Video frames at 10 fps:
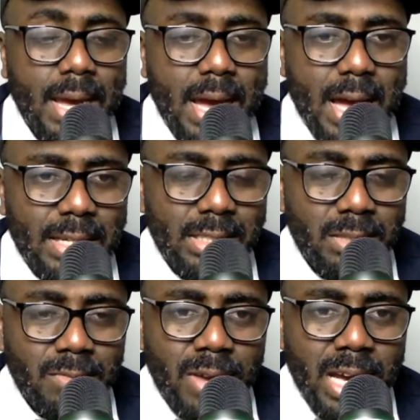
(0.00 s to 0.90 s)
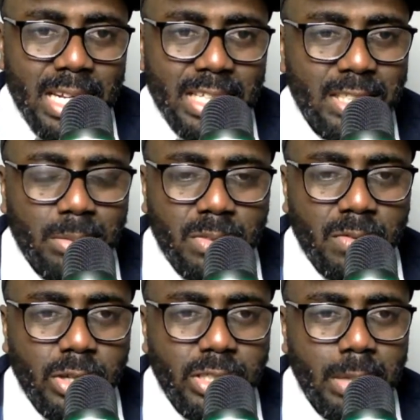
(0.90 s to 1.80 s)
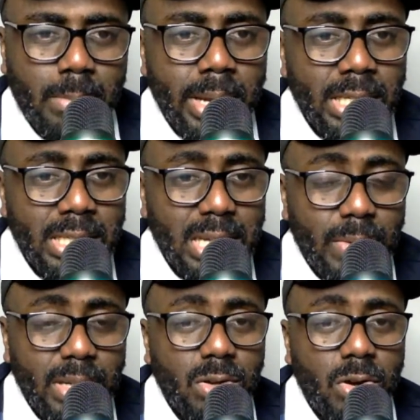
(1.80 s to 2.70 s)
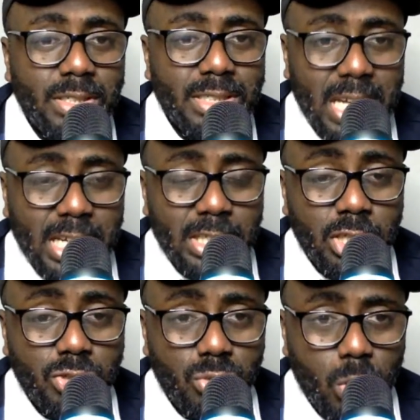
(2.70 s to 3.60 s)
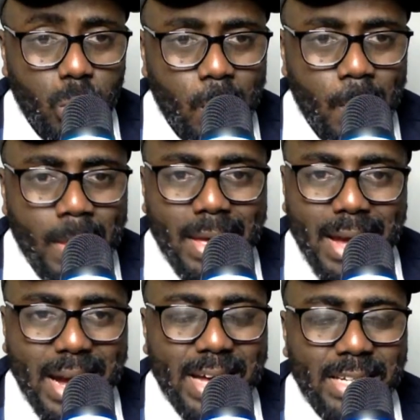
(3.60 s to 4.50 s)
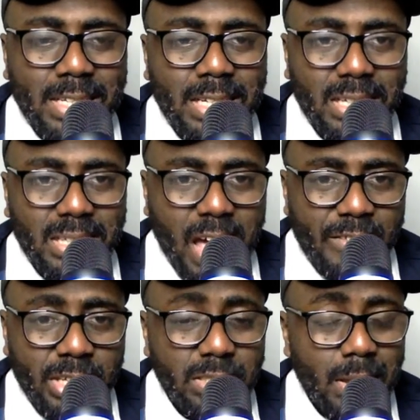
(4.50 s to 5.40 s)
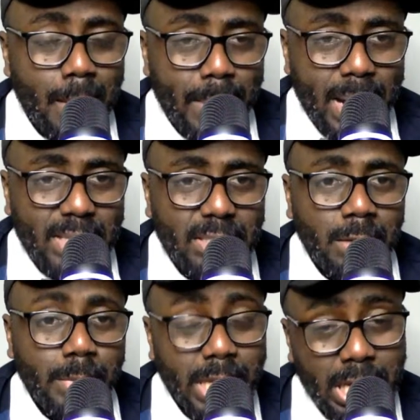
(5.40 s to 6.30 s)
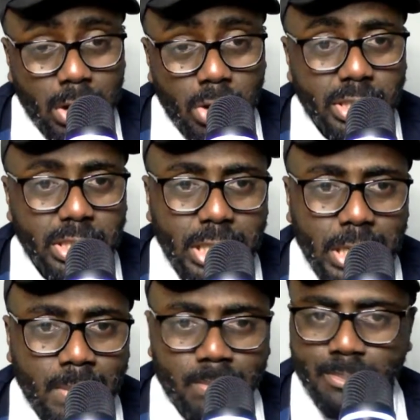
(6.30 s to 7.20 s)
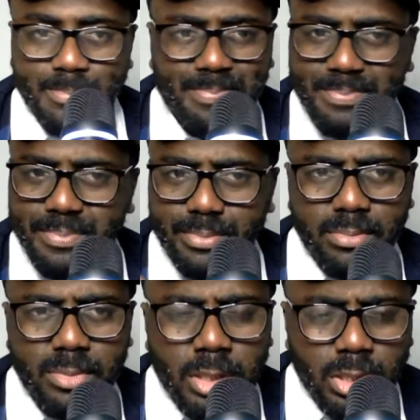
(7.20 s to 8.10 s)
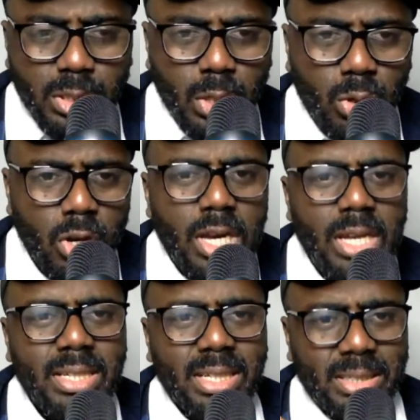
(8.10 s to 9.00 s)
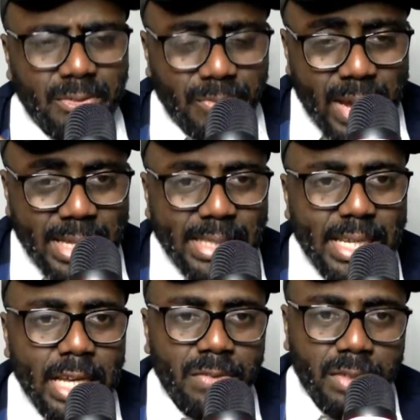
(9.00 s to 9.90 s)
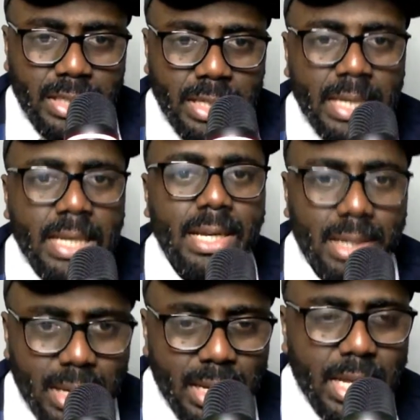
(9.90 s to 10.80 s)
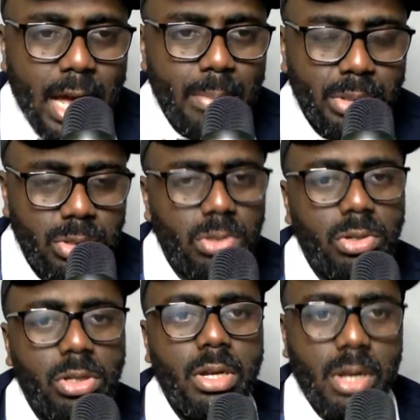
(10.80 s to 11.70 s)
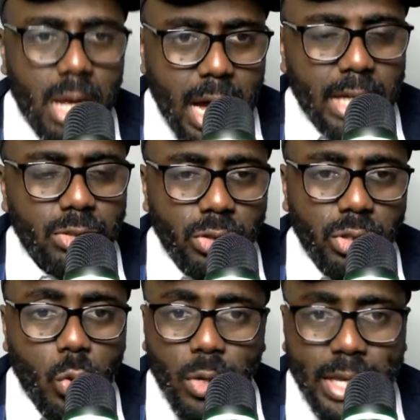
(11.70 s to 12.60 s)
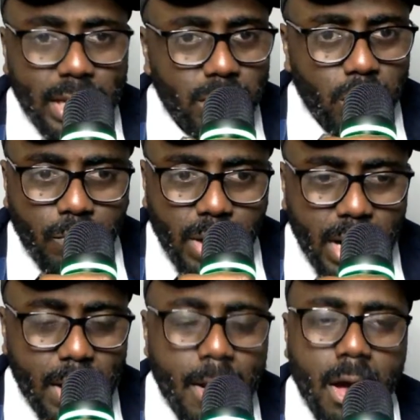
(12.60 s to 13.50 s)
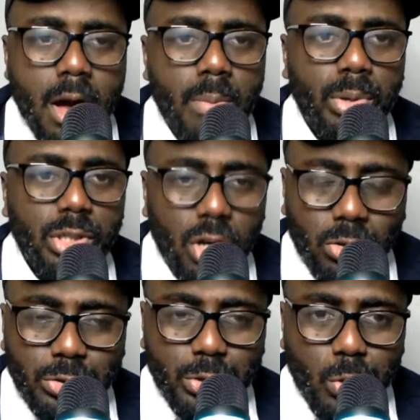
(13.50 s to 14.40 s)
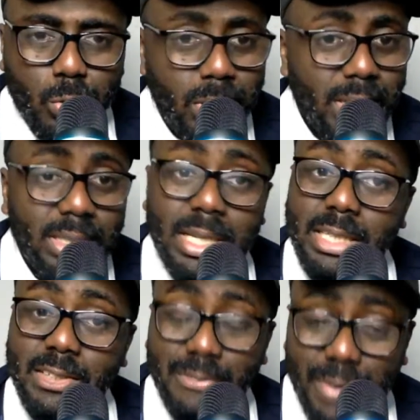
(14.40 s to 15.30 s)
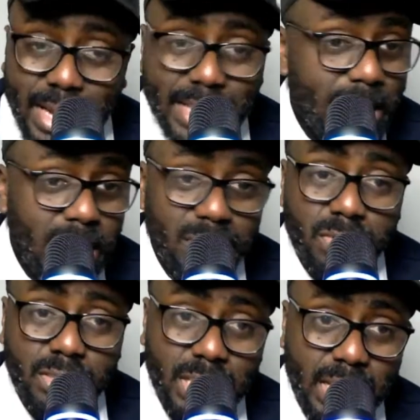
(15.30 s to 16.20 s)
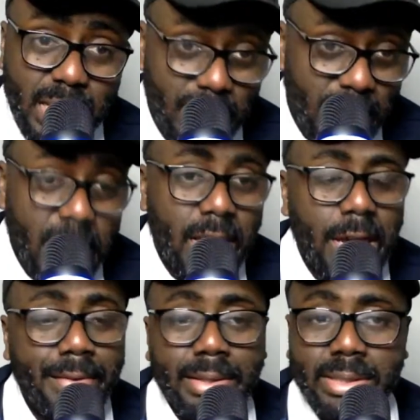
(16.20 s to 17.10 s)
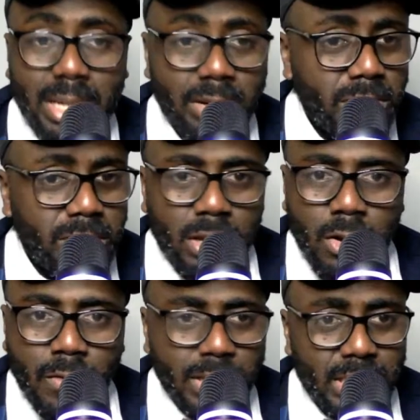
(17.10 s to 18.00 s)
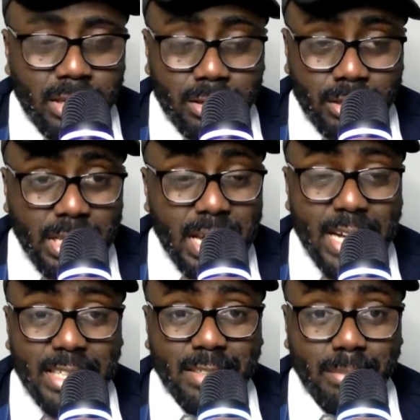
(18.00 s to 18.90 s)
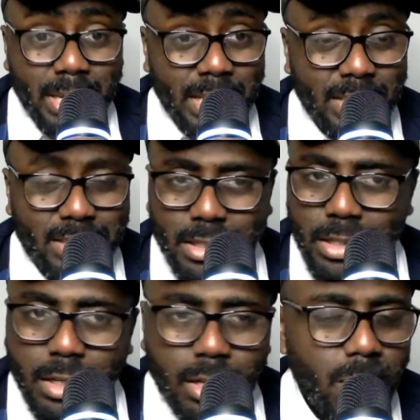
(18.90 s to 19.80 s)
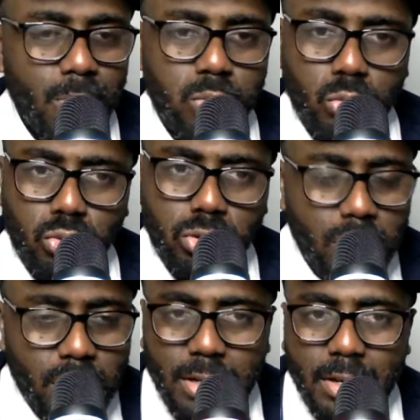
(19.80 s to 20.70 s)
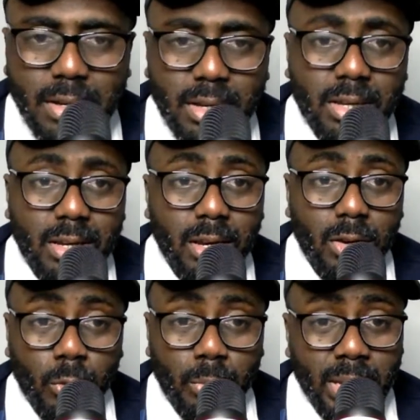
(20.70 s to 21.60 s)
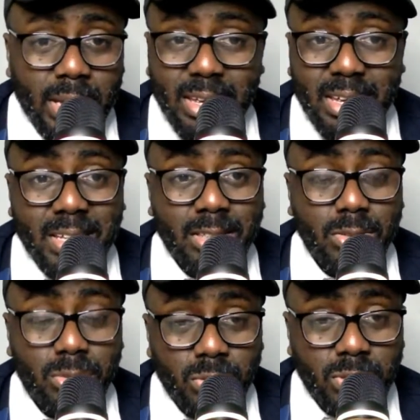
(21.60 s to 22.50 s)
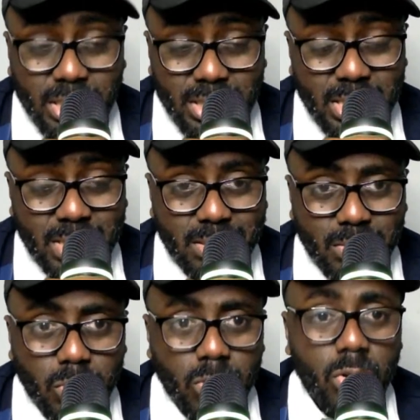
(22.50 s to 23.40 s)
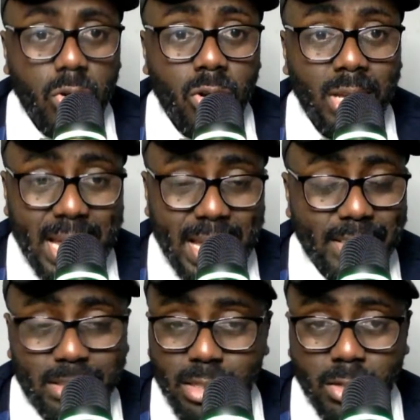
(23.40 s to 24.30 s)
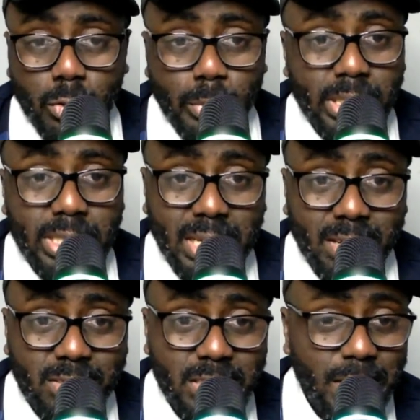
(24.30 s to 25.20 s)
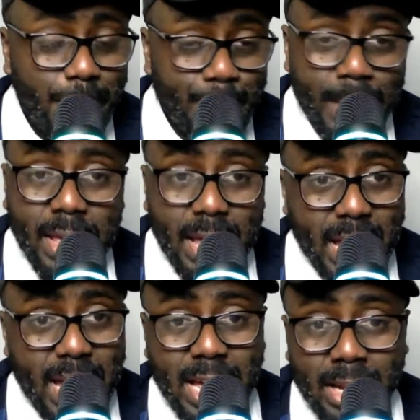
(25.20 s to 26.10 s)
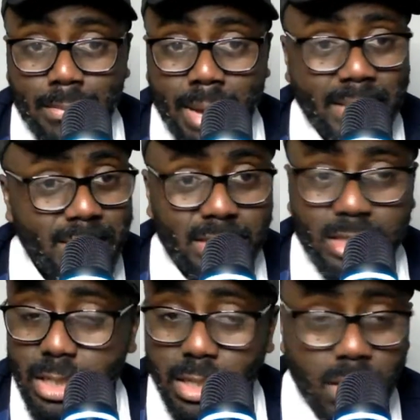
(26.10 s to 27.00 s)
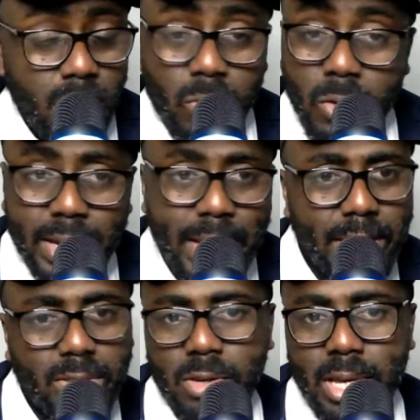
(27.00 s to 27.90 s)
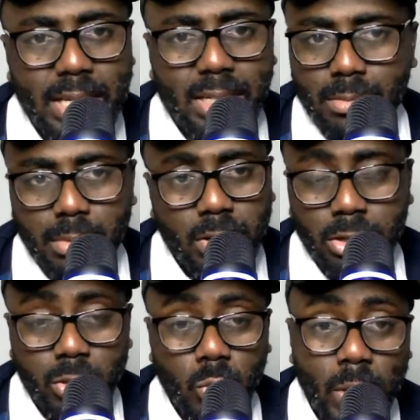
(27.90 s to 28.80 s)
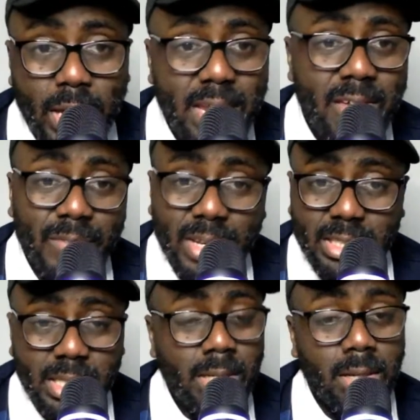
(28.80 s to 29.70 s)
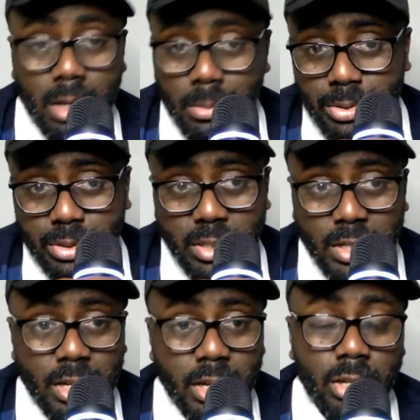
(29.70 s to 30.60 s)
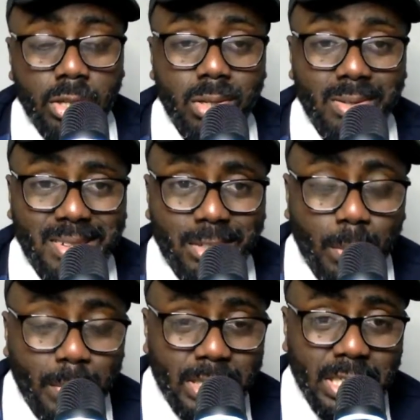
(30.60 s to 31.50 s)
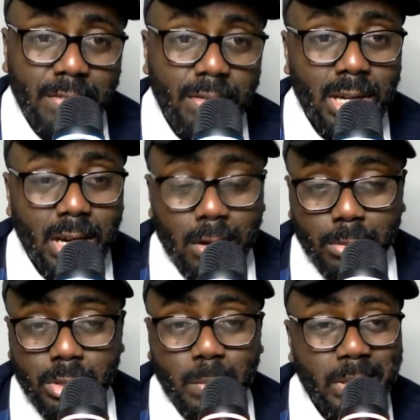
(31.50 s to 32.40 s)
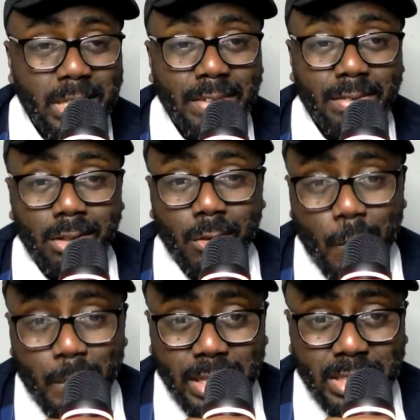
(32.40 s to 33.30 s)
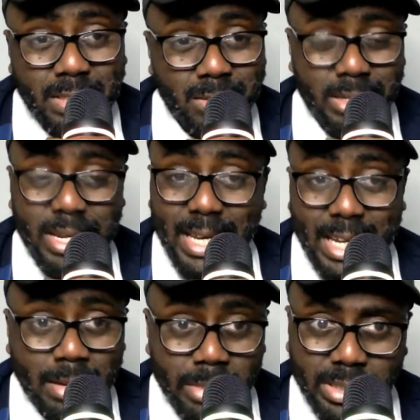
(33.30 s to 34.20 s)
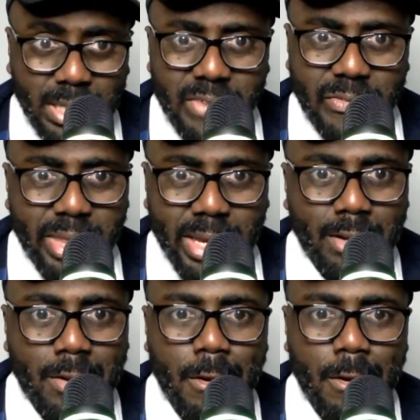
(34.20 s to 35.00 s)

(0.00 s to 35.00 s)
And finally, it seems they've gotten a manager that quite understands his role, and he's having his impact immediately on the team. So there's a fine case for saying Clearly Capital are doing okay so far. But also, there's a fine case for saying if the Saudis take over Chelsea at this minute, whew, it will be in 2 seasons or less, it will be Chelsea and Man City going head to head, because the way they invest in clubs, the support they give to their clubs, the support they give to the communities, to the academies and everything,